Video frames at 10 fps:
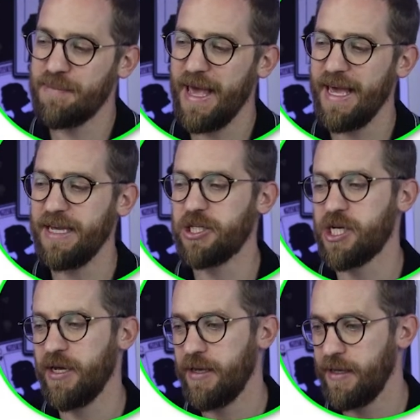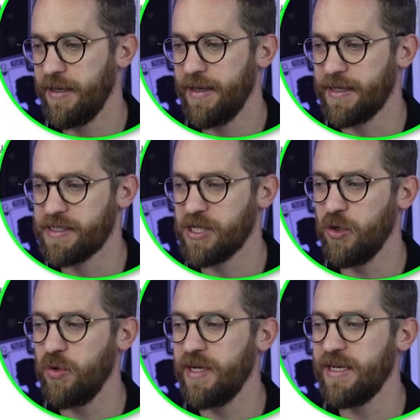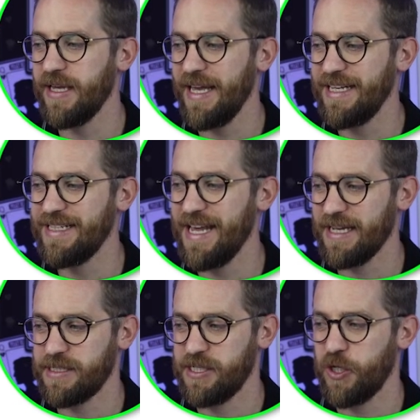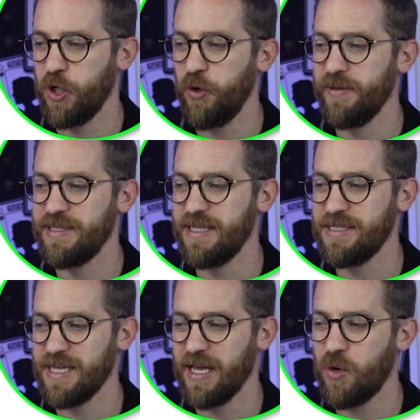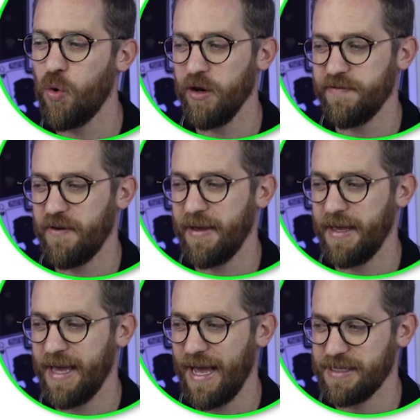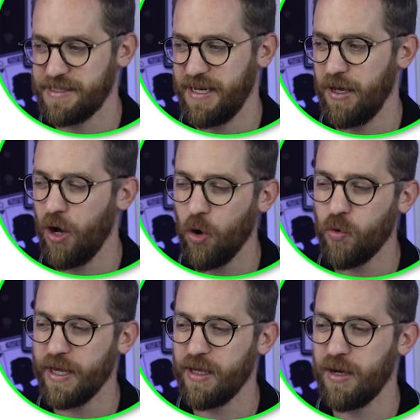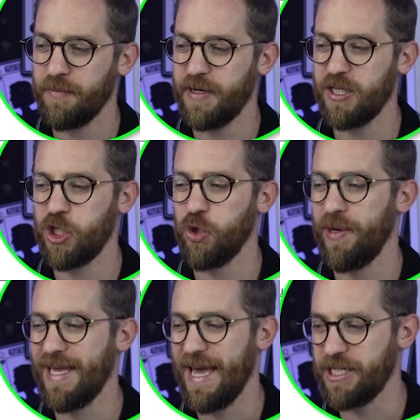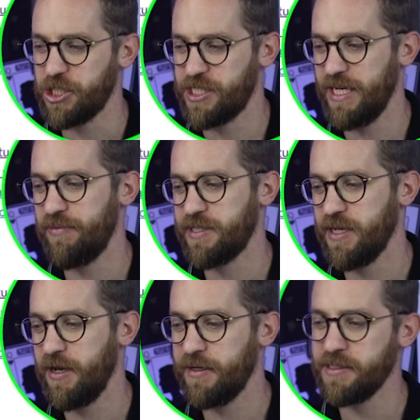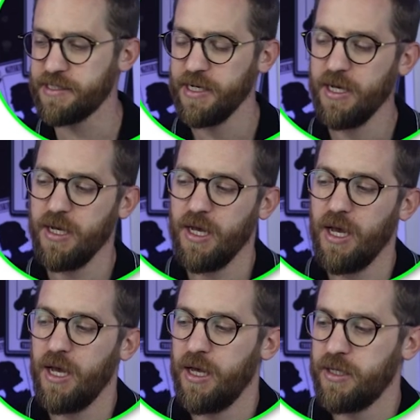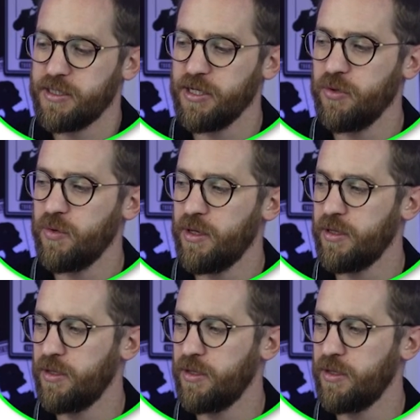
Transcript: page, excluded index securities and qualifying asset holding company QAHC returns. So